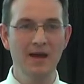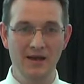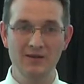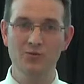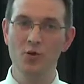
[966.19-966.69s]

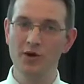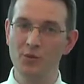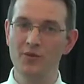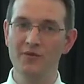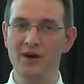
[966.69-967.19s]
and he's
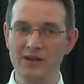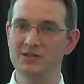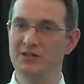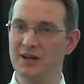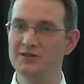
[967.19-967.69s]
working with the vice
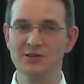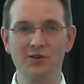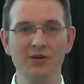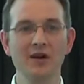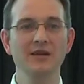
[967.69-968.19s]

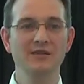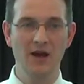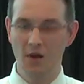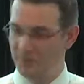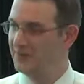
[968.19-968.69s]
chancellor to
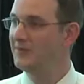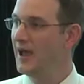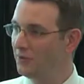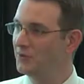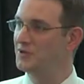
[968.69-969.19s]
help
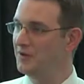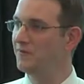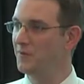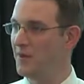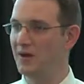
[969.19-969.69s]
establish an
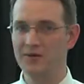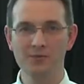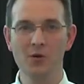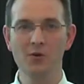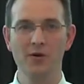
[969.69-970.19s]
informatics
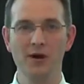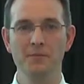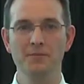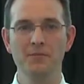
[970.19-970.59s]
program.